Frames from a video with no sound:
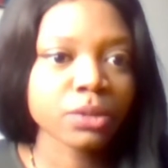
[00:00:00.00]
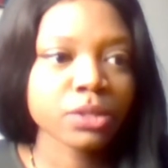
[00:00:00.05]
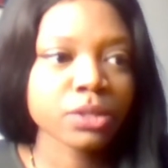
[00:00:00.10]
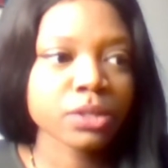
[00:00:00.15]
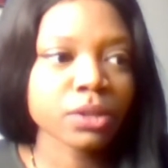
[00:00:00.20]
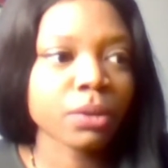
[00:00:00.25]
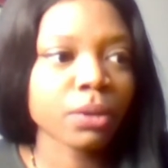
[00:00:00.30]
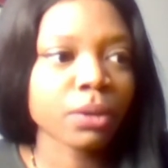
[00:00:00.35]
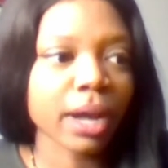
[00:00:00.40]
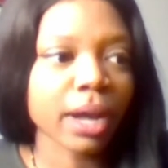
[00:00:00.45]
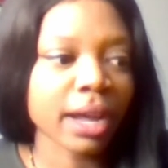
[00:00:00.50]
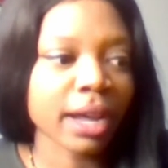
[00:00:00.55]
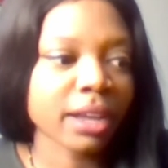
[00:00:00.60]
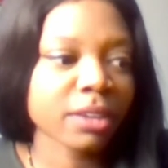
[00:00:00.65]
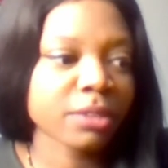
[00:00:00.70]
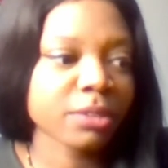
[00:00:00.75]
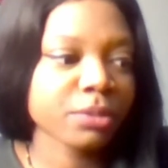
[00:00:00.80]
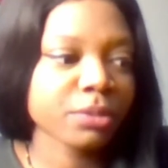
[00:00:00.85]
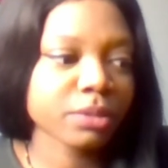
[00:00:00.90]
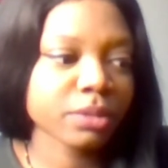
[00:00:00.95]
So
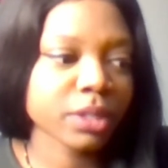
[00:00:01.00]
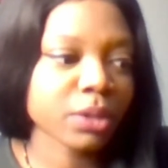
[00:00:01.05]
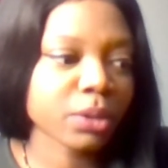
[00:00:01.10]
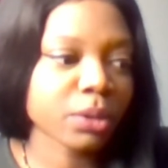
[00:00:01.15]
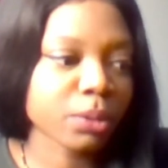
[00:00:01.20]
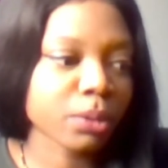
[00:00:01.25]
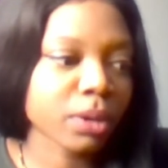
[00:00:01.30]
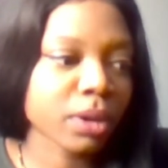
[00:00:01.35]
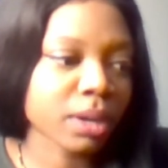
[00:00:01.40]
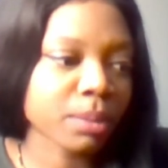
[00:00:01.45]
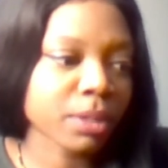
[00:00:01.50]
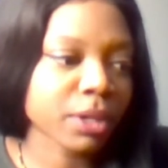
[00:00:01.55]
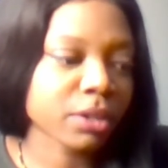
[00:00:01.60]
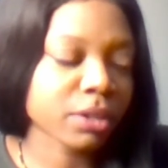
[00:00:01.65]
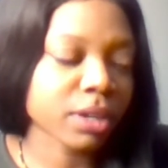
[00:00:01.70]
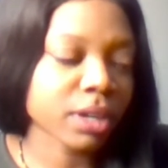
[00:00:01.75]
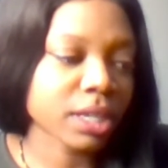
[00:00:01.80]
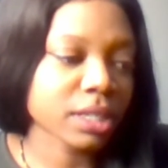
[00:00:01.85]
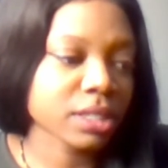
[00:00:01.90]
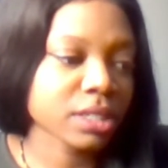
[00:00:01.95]
I've, come
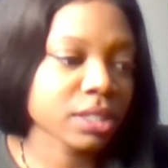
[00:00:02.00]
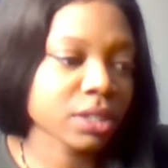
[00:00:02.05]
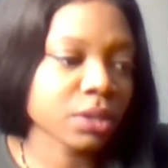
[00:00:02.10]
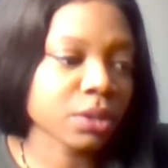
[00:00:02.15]
across,